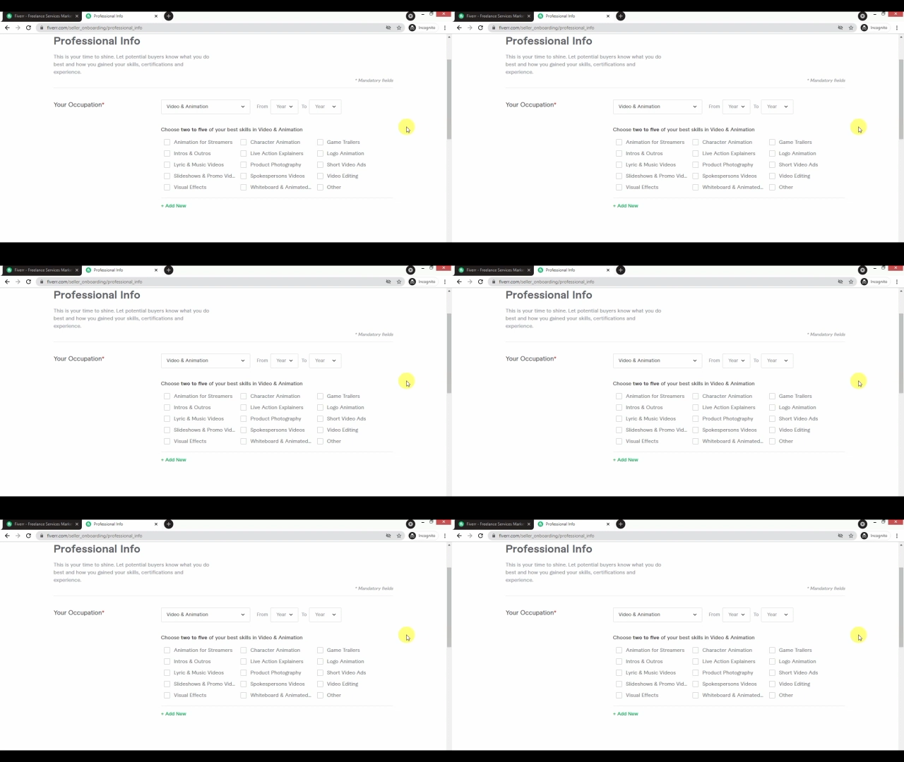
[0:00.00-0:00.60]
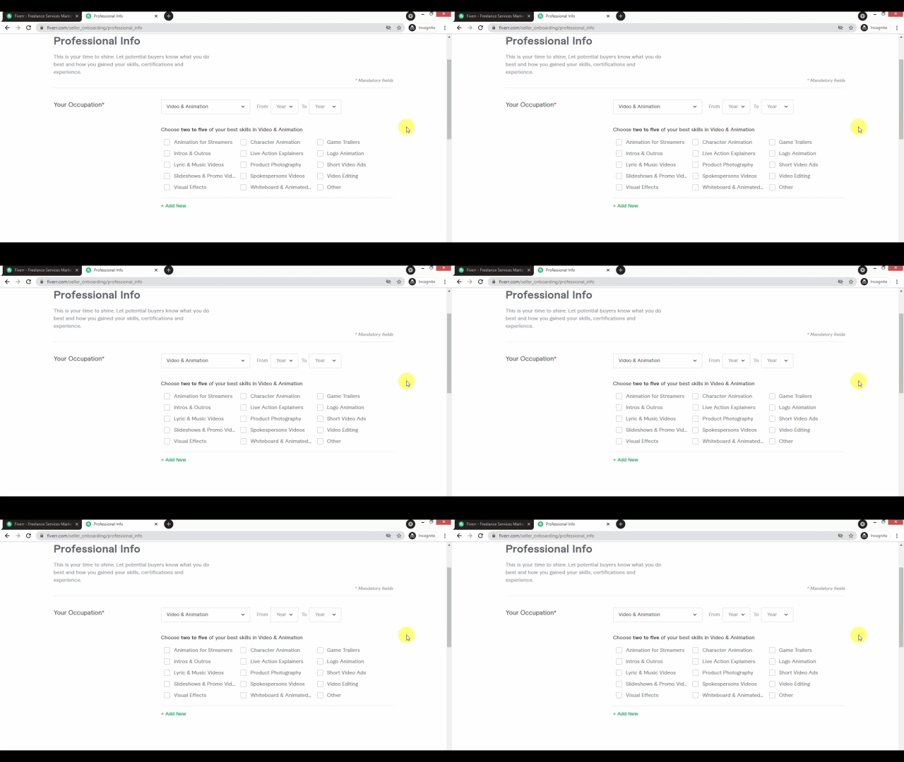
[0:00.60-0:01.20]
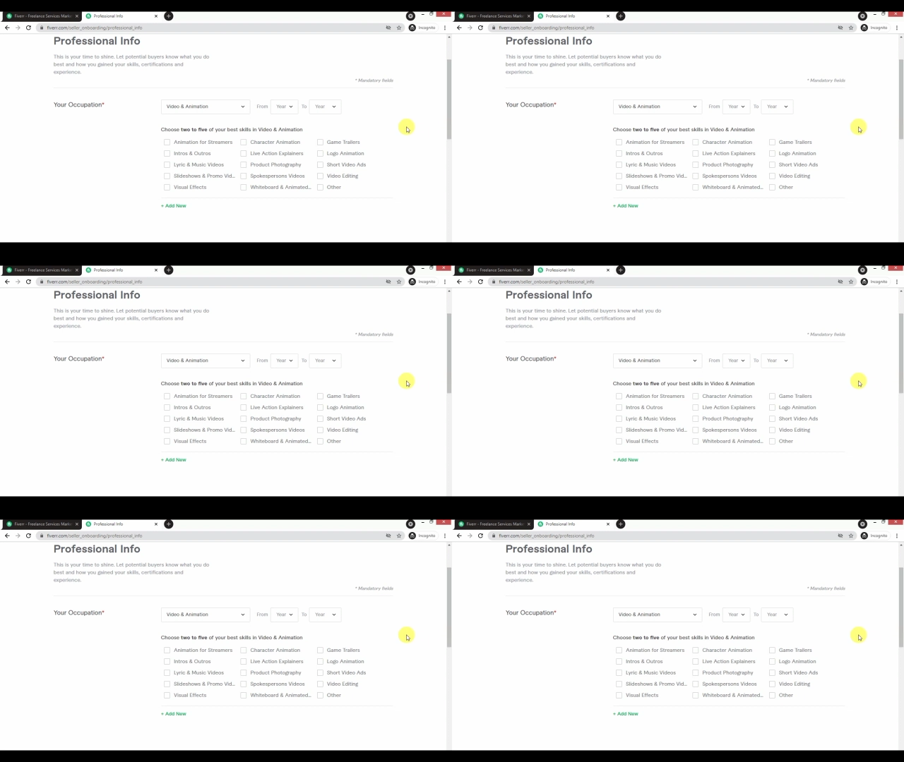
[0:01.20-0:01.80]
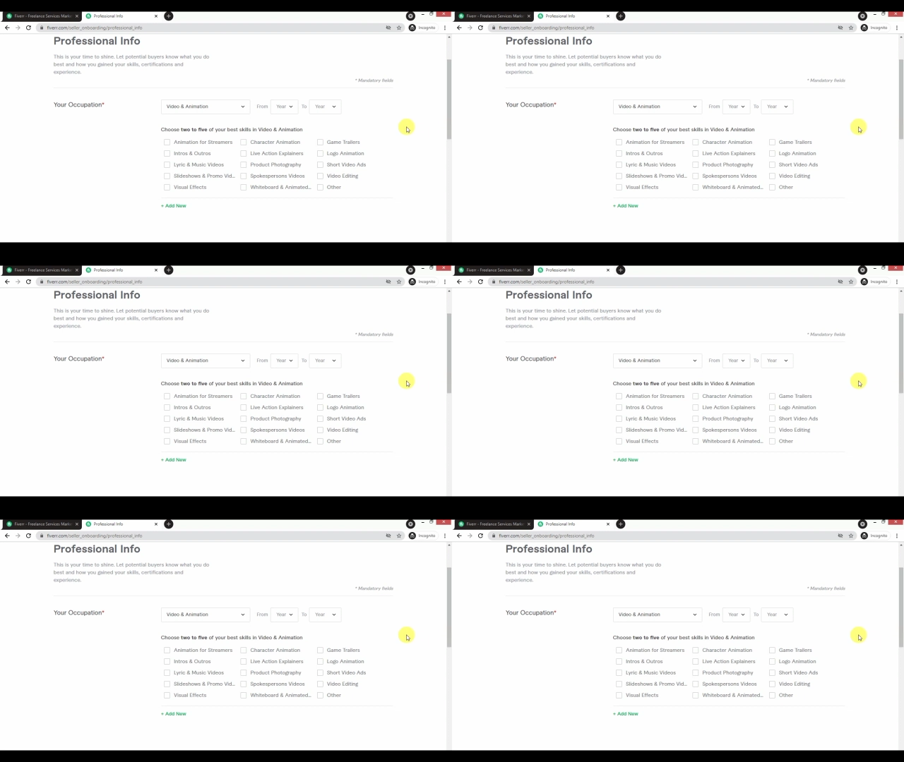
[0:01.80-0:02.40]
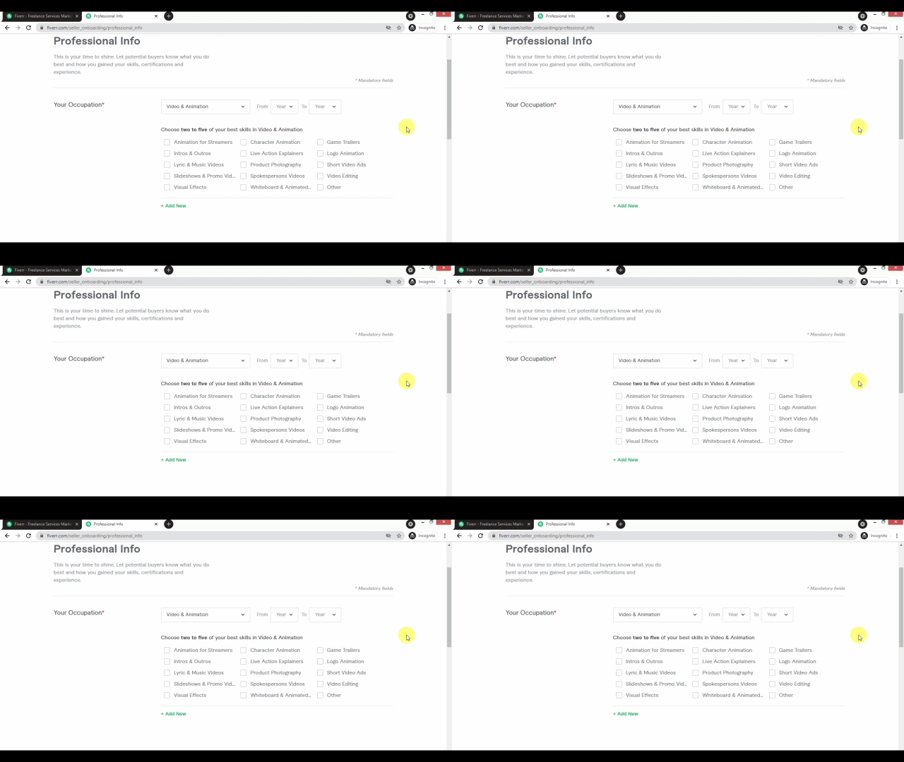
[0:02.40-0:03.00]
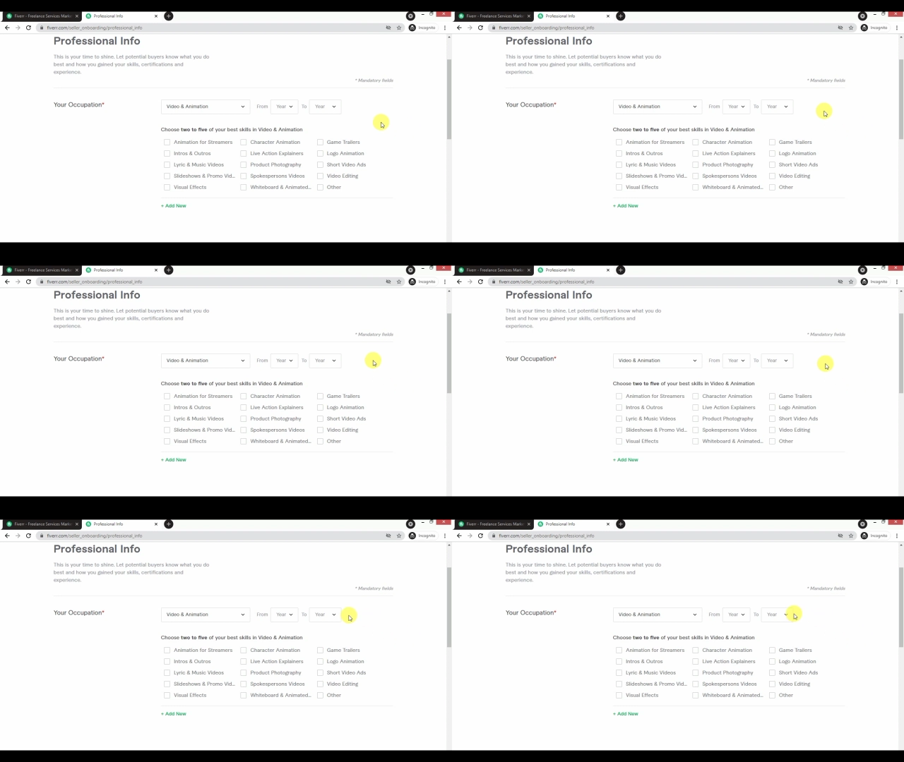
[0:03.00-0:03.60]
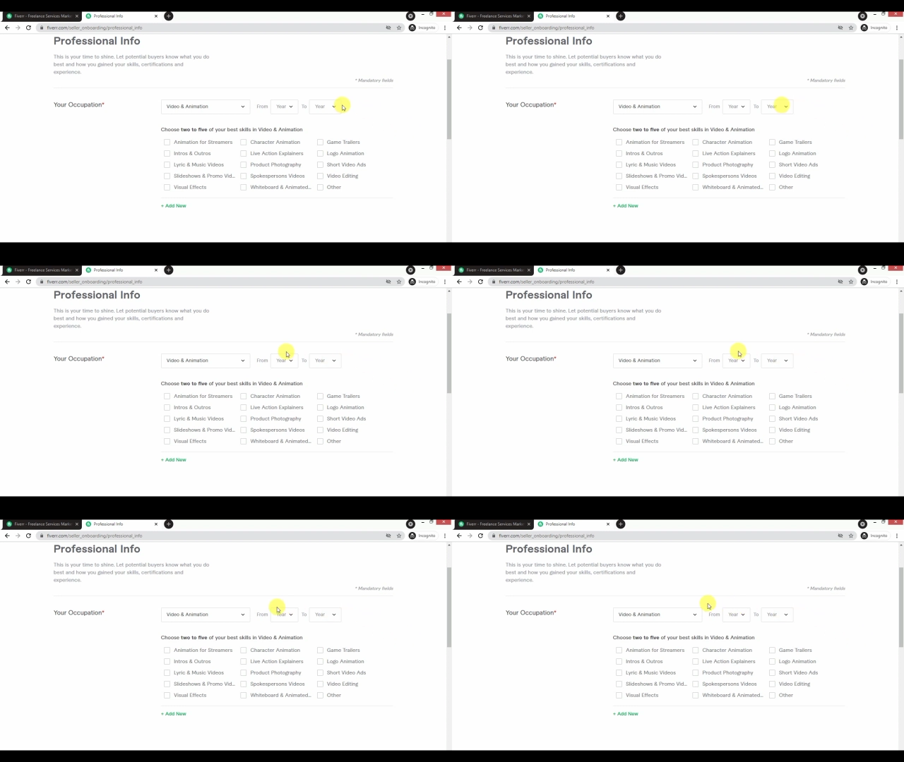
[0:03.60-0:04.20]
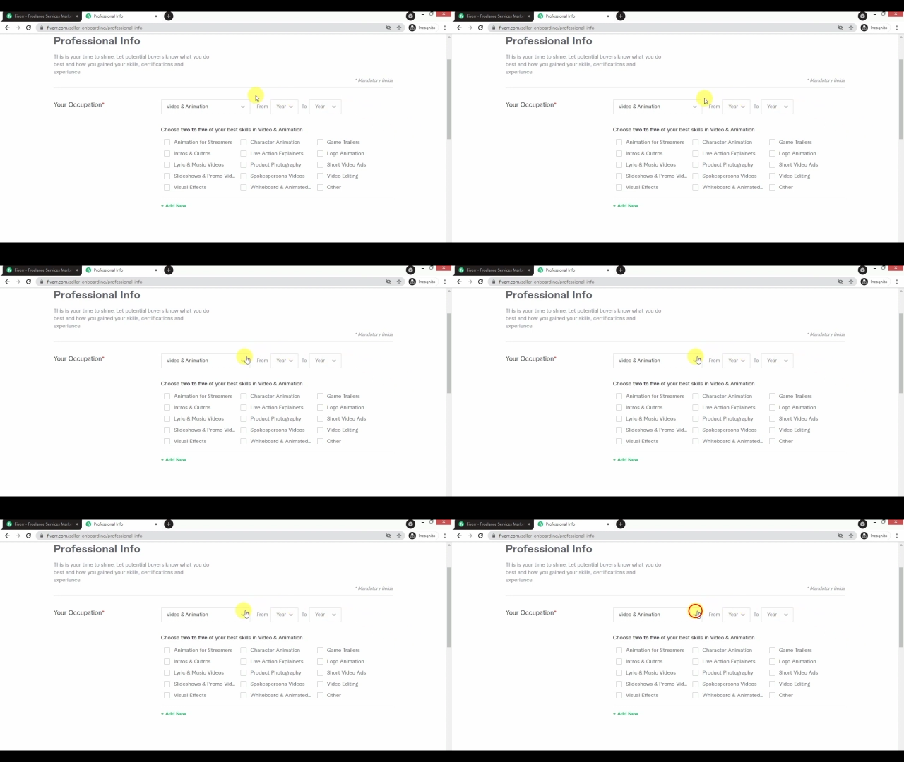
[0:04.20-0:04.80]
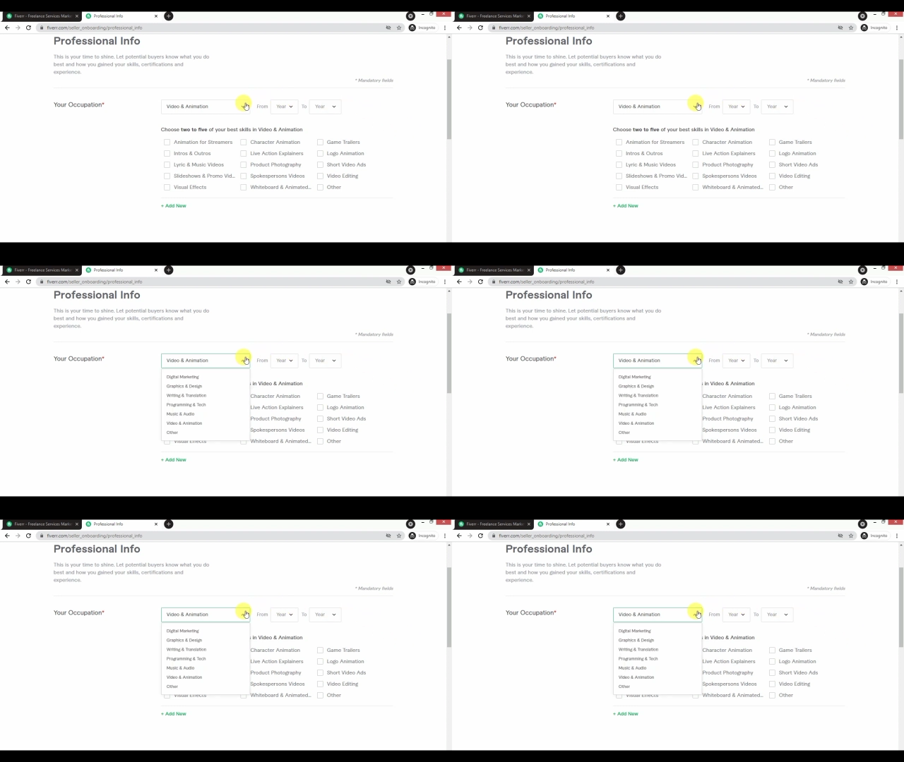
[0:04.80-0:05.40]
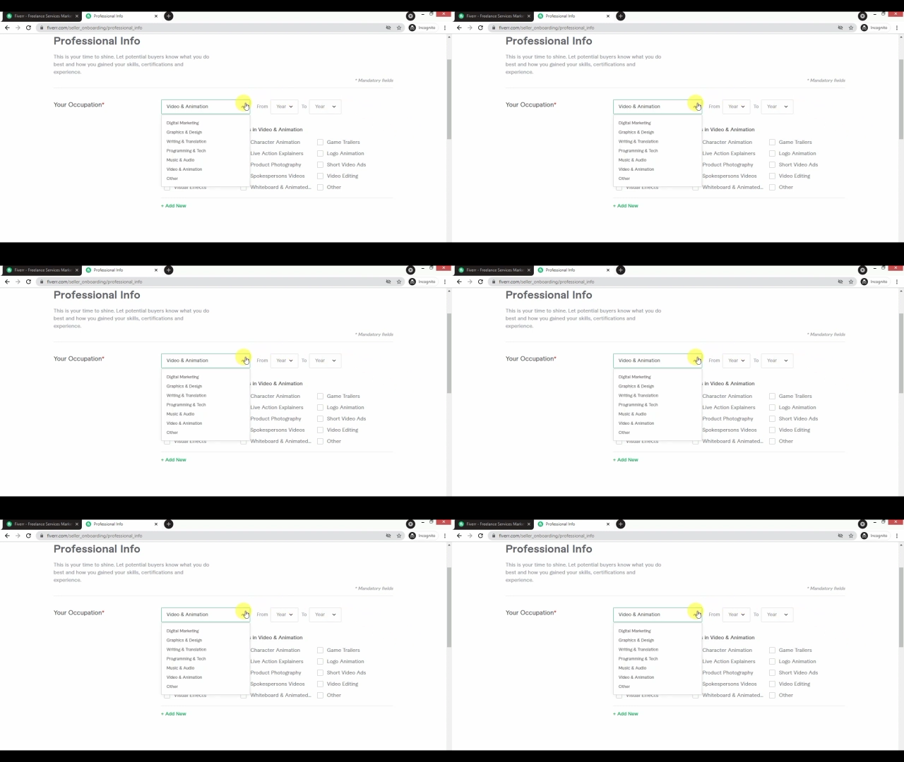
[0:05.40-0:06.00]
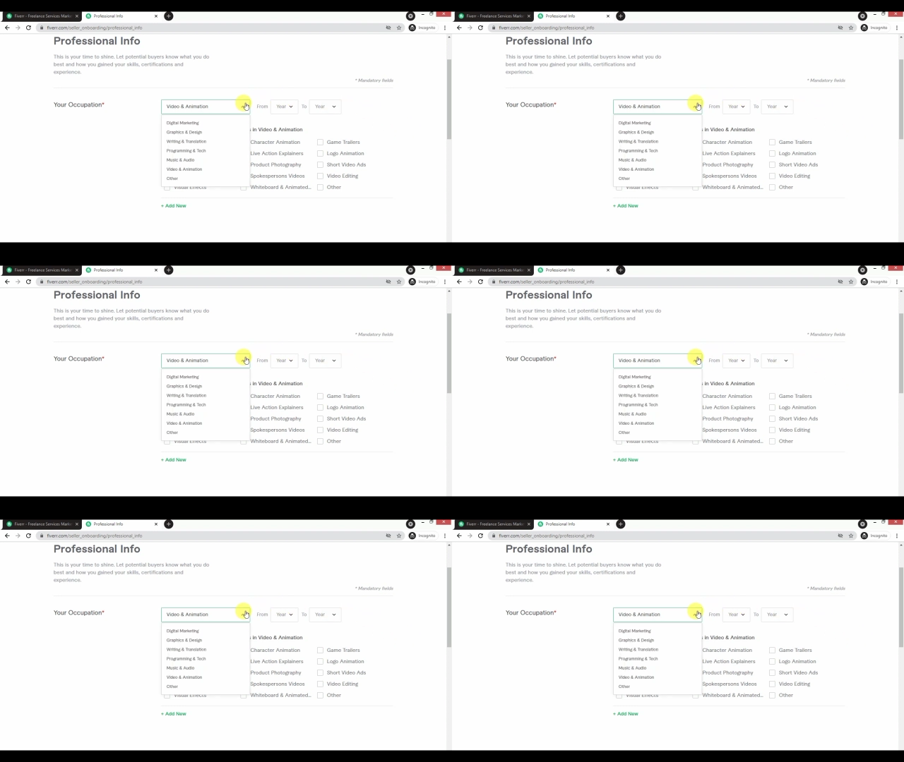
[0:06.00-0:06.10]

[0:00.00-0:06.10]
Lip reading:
(no speaker visible)